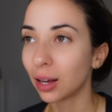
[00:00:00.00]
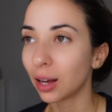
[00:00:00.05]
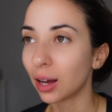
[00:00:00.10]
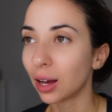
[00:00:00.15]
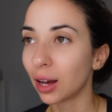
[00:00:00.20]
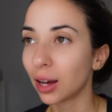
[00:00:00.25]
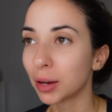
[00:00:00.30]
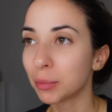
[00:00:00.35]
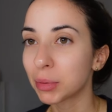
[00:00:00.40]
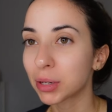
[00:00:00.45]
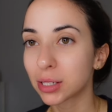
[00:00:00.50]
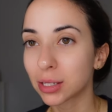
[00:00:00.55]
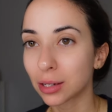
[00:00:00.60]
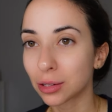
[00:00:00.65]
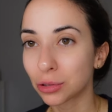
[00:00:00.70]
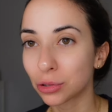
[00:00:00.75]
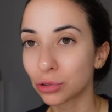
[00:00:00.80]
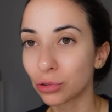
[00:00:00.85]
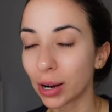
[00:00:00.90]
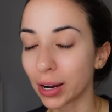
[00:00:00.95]
I'm
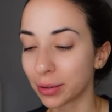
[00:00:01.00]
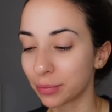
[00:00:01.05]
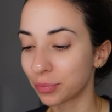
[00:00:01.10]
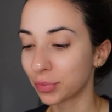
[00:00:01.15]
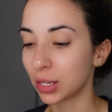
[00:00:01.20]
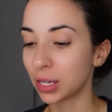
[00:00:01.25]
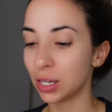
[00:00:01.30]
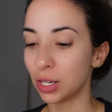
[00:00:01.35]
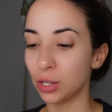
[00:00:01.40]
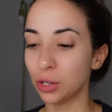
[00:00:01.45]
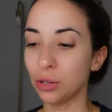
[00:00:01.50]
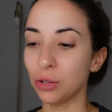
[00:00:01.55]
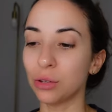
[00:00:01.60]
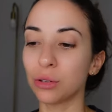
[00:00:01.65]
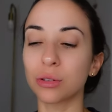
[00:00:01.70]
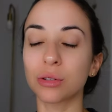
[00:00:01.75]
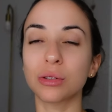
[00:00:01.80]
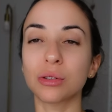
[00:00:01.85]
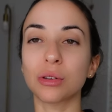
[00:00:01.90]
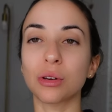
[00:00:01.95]
excited to try.
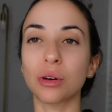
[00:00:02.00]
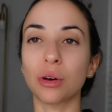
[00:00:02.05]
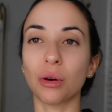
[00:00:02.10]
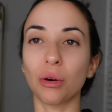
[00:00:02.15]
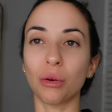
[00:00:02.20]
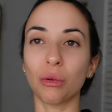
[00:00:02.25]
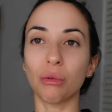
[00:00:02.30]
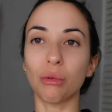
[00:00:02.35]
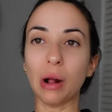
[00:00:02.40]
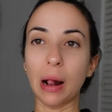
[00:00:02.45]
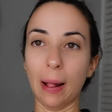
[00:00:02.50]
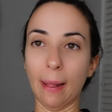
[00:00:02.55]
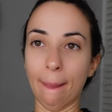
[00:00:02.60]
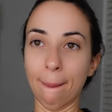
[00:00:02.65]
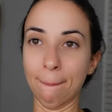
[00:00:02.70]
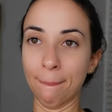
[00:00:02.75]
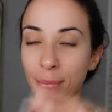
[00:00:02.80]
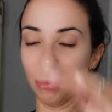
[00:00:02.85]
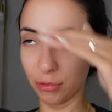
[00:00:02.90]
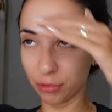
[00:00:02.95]
So
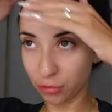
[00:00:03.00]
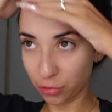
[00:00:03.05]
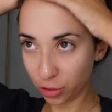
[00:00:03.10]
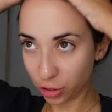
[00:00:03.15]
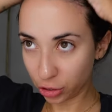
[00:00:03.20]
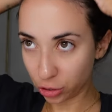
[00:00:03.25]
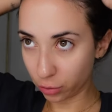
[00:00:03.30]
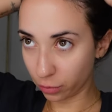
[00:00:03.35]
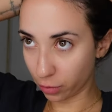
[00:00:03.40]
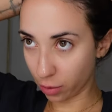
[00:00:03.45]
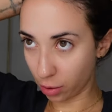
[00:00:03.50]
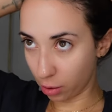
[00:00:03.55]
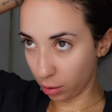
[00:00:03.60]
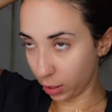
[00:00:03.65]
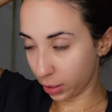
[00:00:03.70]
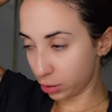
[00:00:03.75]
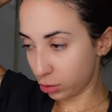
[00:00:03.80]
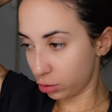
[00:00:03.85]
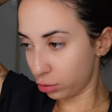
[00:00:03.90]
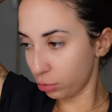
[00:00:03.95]
first of all,
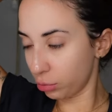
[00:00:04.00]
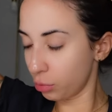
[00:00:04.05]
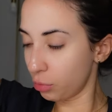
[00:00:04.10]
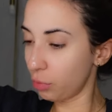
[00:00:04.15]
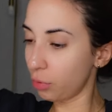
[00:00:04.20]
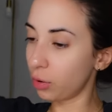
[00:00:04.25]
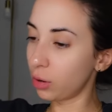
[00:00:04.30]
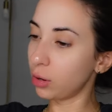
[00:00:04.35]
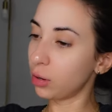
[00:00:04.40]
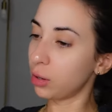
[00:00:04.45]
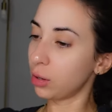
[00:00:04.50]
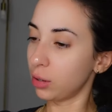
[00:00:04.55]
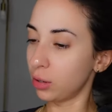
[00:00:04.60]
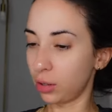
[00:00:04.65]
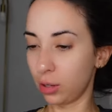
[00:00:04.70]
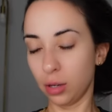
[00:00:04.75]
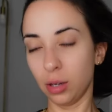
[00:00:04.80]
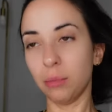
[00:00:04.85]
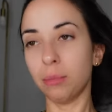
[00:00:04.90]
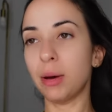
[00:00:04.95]
let's do
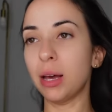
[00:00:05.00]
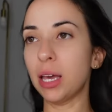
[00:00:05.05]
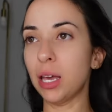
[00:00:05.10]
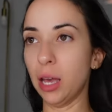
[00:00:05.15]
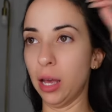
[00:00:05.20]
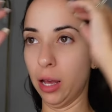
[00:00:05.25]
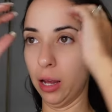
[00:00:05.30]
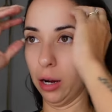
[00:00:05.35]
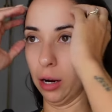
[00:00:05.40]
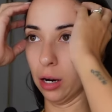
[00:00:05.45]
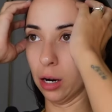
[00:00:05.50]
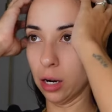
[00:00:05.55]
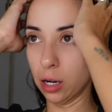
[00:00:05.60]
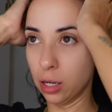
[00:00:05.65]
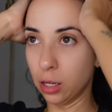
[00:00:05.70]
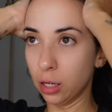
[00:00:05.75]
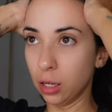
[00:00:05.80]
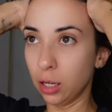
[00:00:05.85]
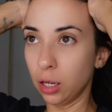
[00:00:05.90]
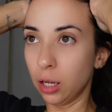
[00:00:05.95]
my hair.
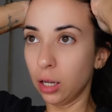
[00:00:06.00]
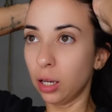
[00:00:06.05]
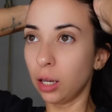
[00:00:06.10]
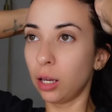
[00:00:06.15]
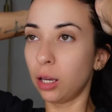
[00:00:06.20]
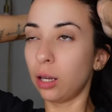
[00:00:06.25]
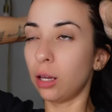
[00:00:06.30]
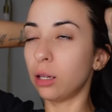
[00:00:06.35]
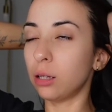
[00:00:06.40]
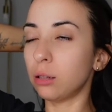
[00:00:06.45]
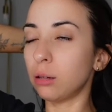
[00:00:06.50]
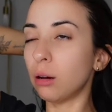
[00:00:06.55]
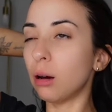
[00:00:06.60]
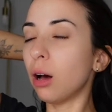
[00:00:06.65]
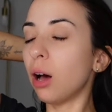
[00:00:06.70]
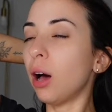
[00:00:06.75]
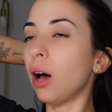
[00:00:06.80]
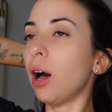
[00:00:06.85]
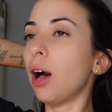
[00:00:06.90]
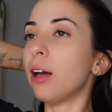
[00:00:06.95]
And
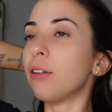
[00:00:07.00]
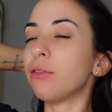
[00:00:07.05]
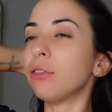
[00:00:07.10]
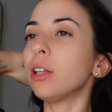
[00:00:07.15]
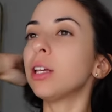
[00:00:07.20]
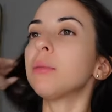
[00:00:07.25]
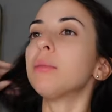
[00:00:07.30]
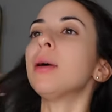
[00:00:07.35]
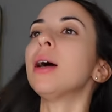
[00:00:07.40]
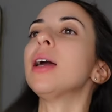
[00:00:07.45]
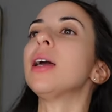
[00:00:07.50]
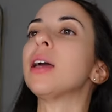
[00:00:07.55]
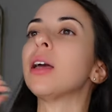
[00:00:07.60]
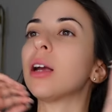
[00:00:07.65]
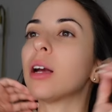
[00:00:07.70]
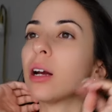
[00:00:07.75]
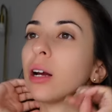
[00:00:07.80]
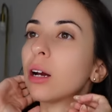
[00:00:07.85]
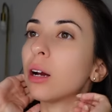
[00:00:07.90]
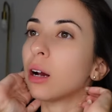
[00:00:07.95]
I feel like my
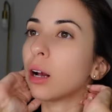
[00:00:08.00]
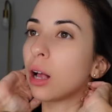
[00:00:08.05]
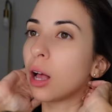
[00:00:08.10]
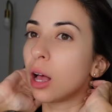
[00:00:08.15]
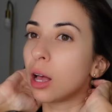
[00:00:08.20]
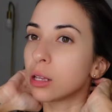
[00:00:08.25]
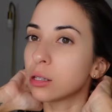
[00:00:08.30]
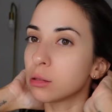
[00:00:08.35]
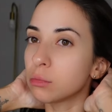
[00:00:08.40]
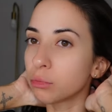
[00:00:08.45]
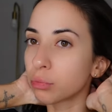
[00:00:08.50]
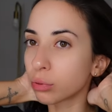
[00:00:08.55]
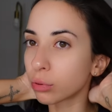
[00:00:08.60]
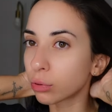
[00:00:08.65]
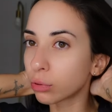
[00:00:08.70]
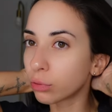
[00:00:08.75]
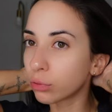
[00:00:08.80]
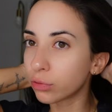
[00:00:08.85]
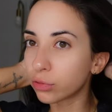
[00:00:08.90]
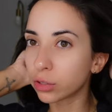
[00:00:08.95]
hair has
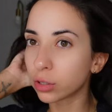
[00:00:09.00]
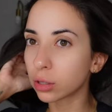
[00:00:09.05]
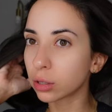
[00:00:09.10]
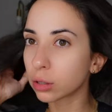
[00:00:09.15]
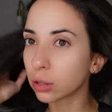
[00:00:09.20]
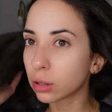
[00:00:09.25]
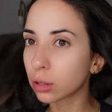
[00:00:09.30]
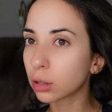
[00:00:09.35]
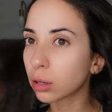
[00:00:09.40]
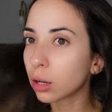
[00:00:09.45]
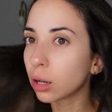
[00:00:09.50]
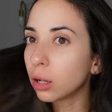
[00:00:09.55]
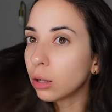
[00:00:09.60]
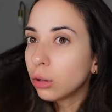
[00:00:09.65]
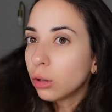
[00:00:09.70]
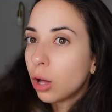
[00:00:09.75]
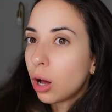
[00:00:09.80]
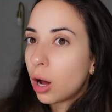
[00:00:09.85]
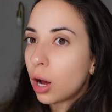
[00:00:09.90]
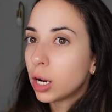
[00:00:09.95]
improved a
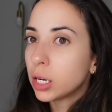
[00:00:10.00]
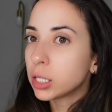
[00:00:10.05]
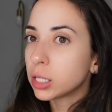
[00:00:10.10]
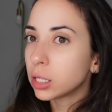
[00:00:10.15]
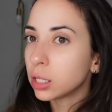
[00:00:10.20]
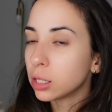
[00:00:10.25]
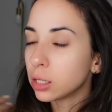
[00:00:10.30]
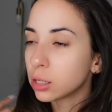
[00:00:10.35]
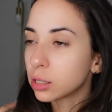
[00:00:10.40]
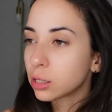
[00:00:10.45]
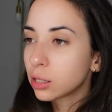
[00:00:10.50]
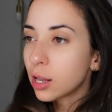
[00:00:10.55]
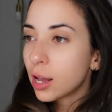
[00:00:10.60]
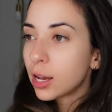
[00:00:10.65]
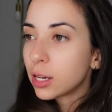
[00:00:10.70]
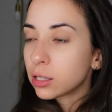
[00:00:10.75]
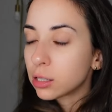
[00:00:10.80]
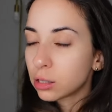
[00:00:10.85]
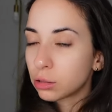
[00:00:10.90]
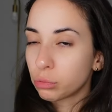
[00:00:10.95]
lot in this
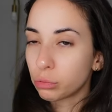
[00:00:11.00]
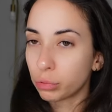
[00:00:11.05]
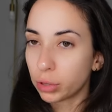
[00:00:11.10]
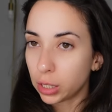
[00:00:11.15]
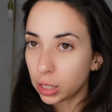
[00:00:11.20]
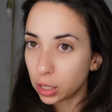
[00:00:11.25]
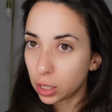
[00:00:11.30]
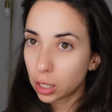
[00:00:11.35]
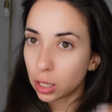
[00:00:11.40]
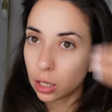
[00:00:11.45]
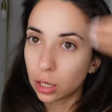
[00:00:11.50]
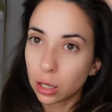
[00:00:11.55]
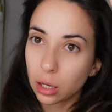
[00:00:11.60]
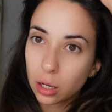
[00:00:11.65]
last week.